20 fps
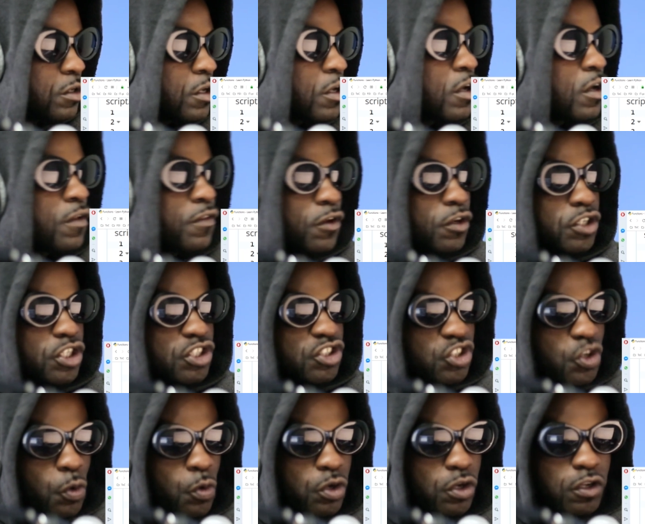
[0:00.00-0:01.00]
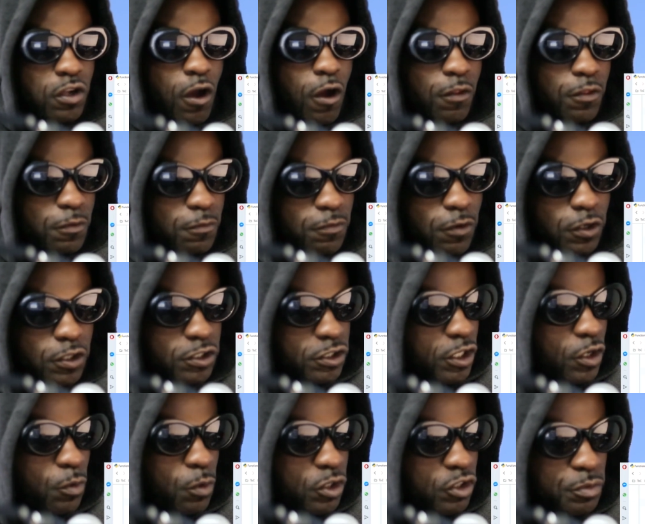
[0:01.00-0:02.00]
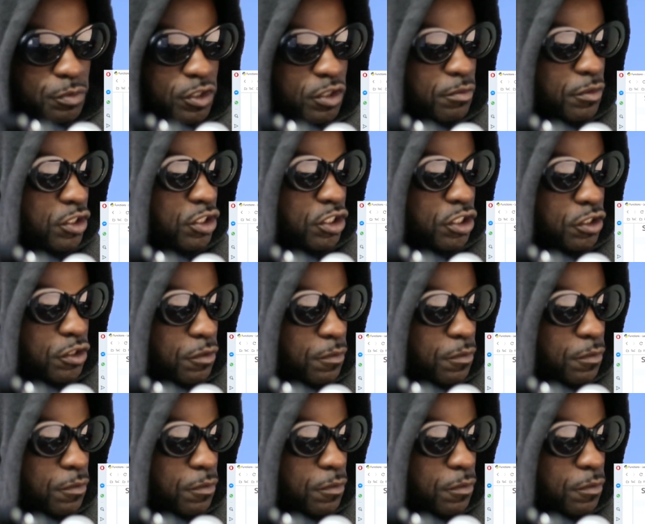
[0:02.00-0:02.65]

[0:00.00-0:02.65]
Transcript: They're just showing all the functions at once, pretty much here.